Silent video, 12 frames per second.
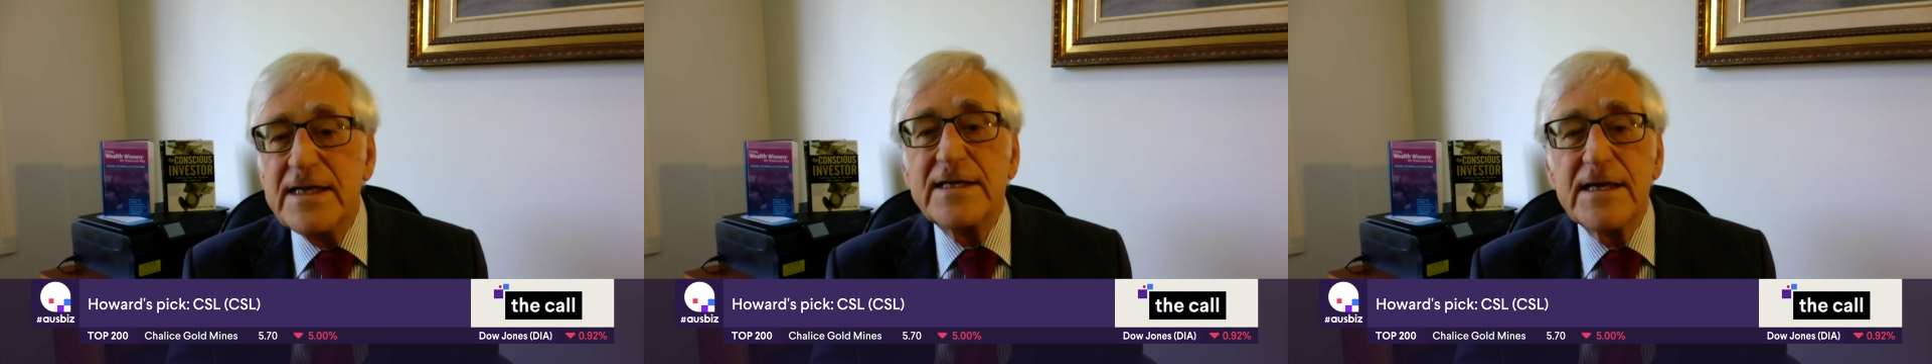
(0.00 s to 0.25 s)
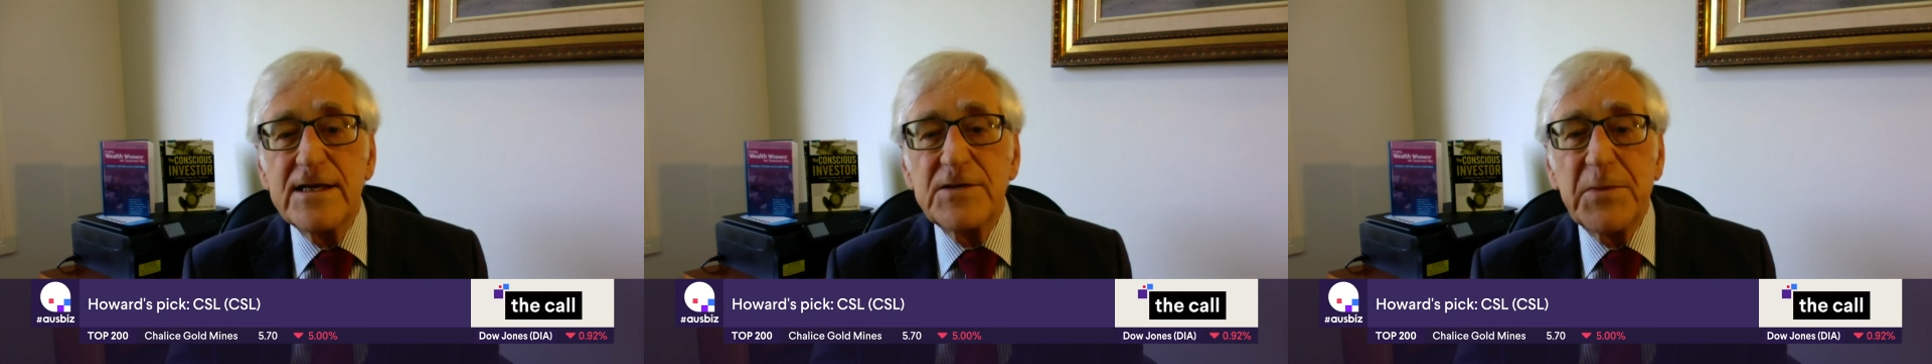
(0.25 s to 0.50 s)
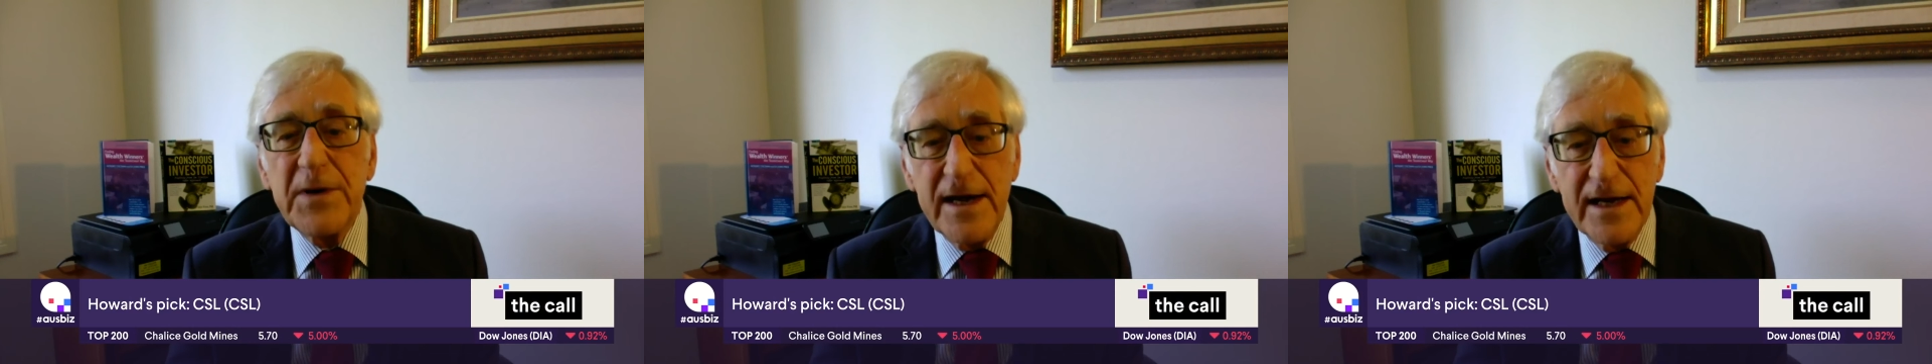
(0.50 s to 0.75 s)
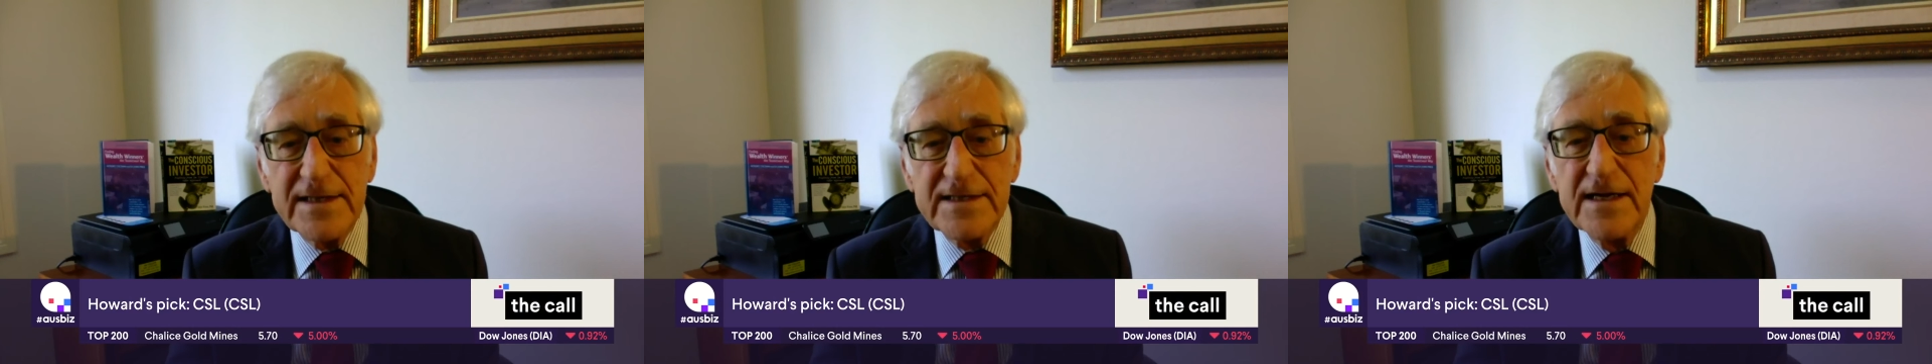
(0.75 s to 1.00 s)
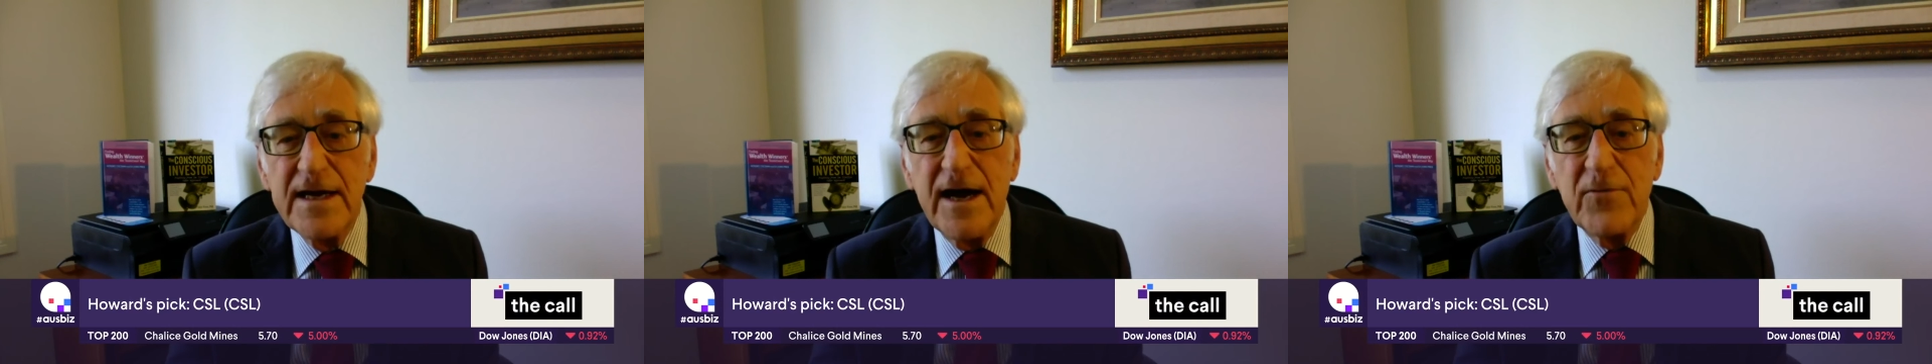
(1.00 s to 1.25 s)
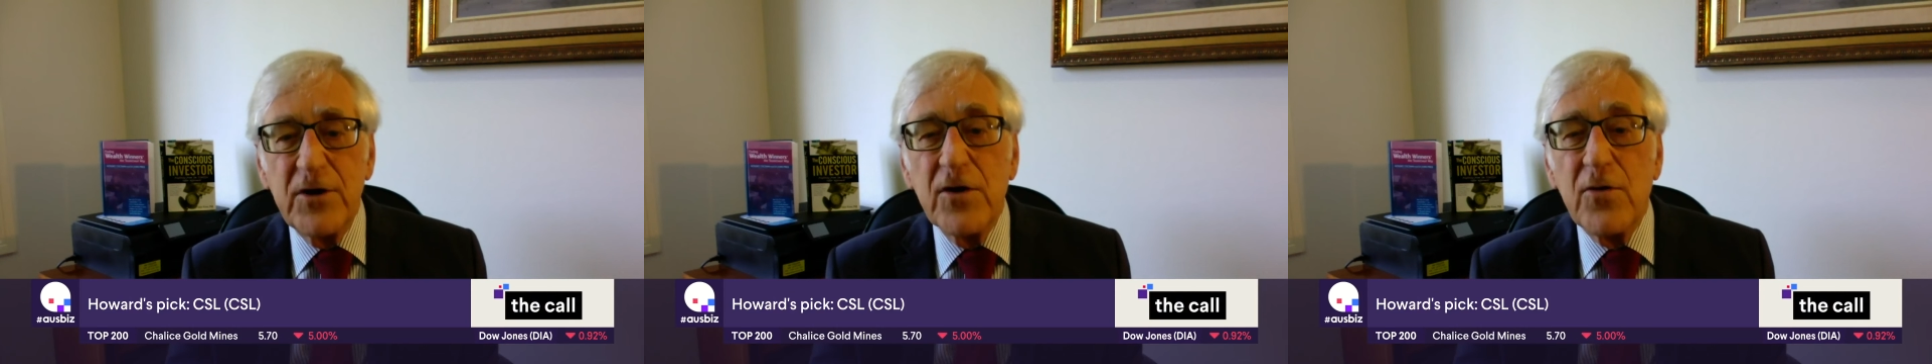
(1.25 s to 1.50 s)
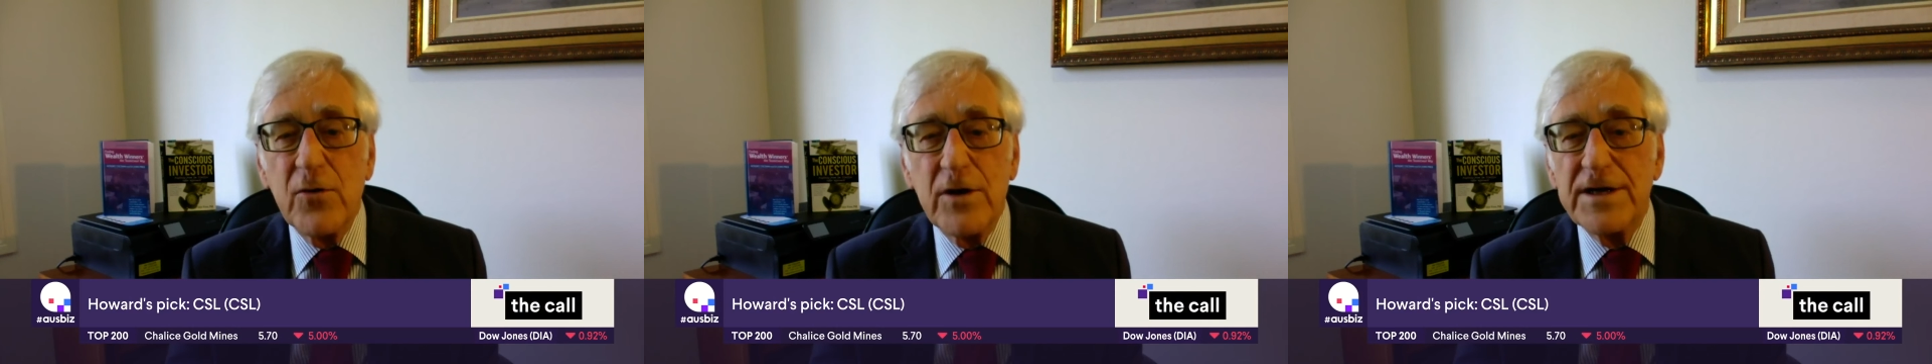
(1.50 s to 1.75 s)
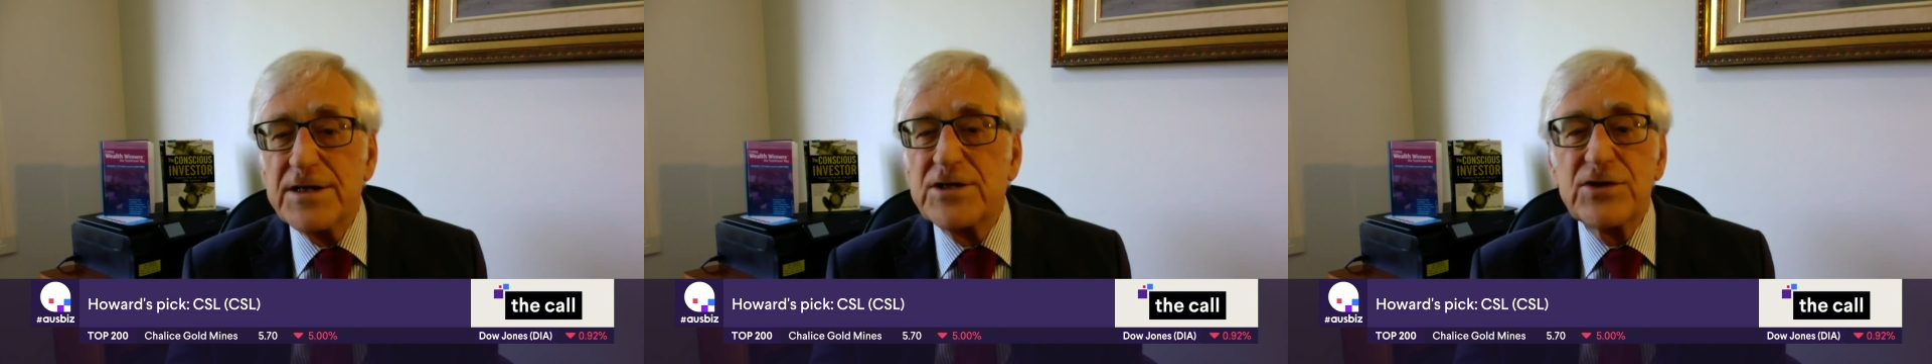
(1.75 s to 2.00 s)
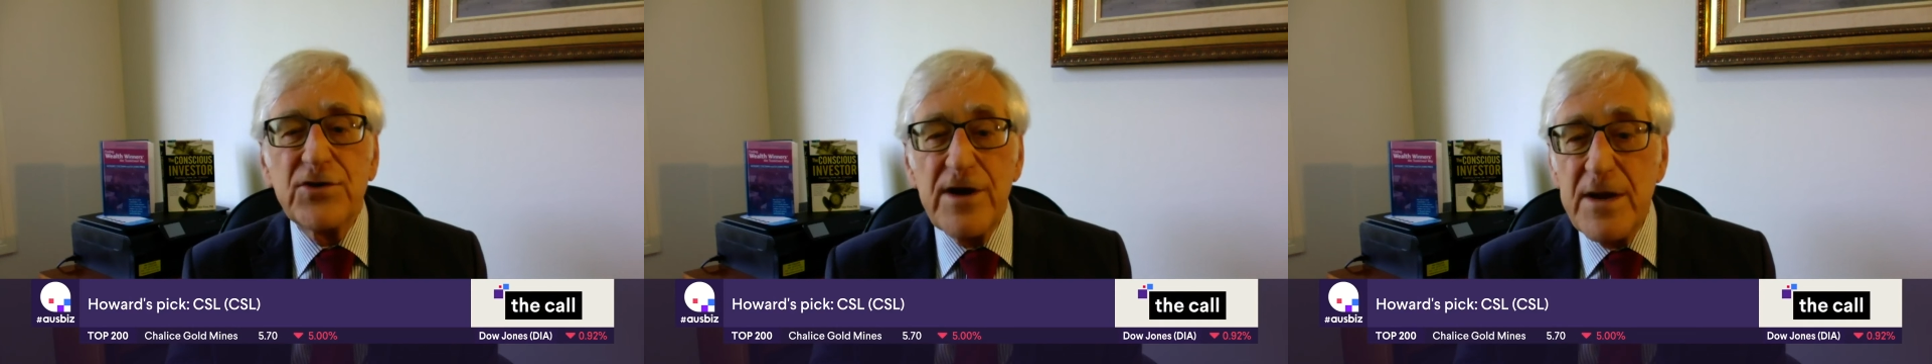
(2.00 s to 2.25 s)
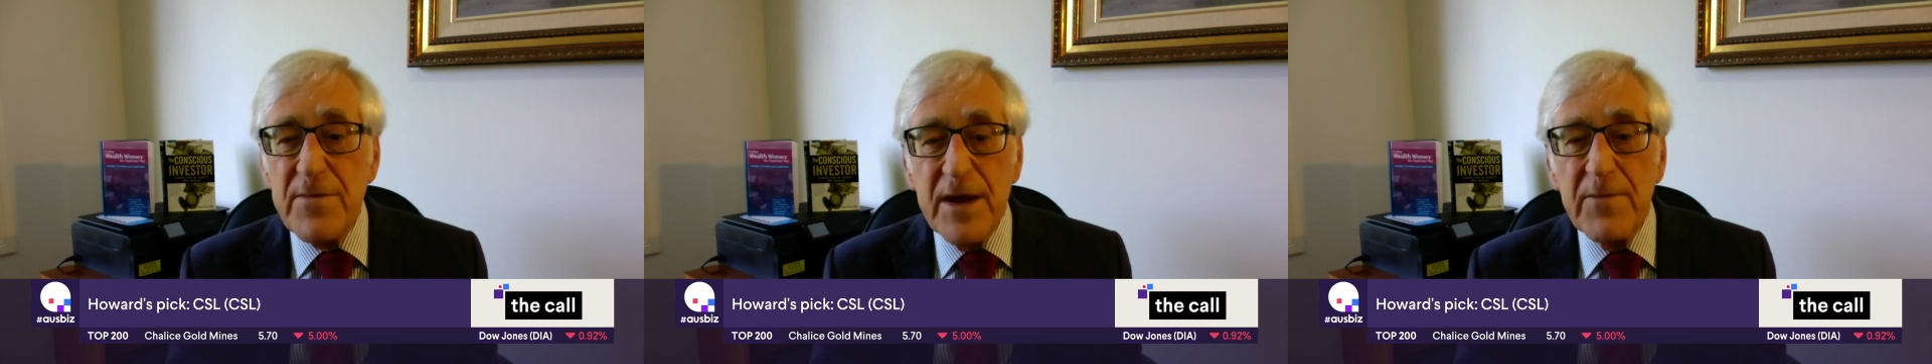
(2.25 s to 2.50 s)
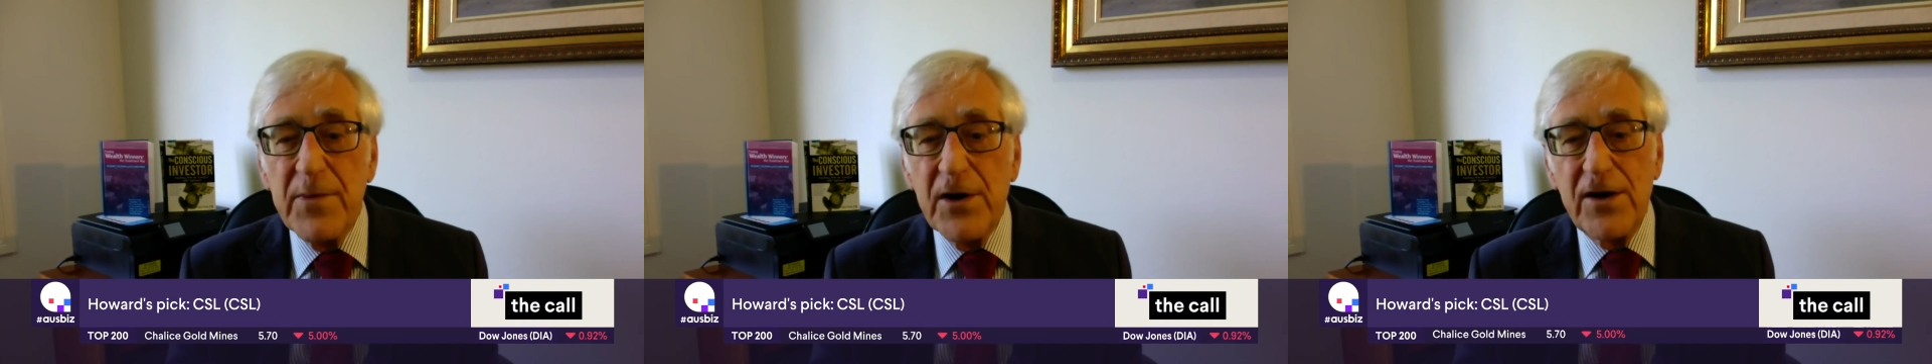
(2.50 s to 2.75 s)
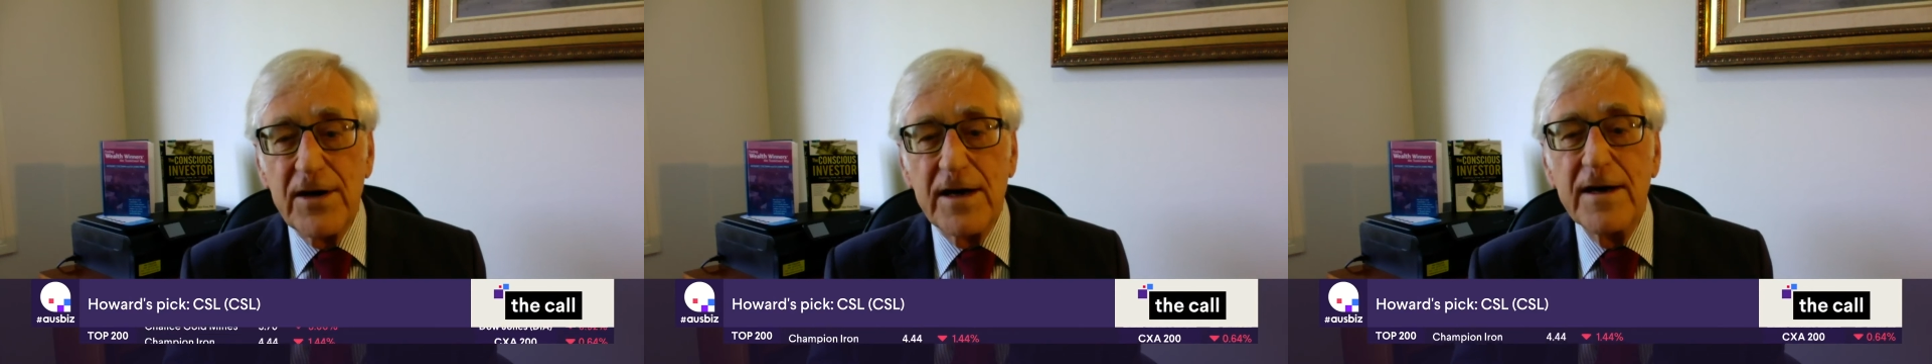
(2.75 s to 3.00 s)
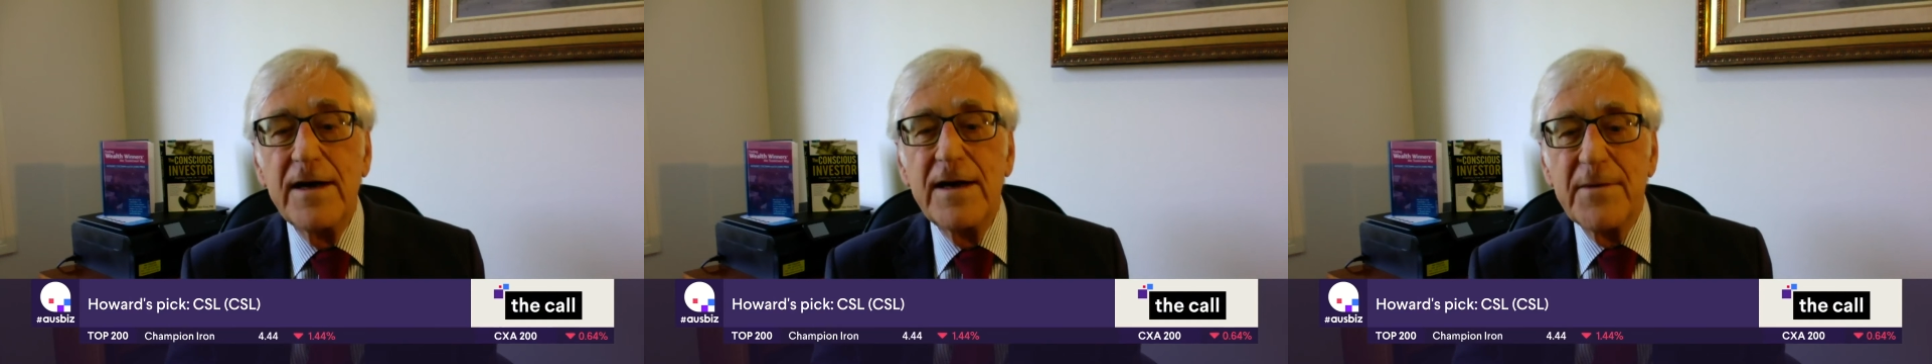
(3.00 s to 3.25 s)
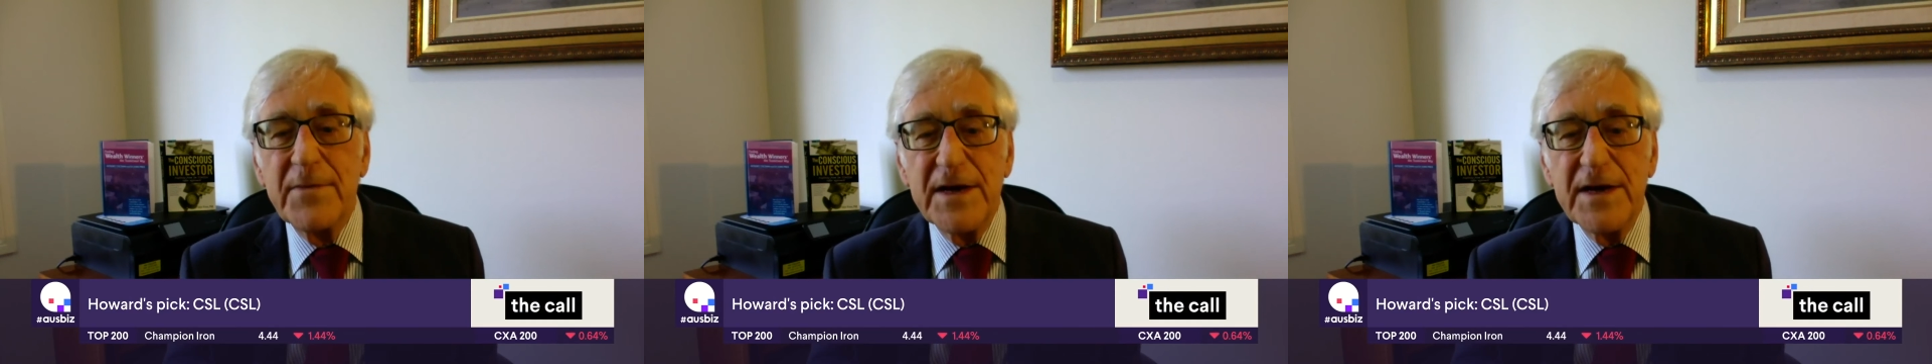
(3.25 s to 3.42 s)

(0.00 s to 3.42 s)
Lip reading: decent price. I wouldn't call it a screaming bargain,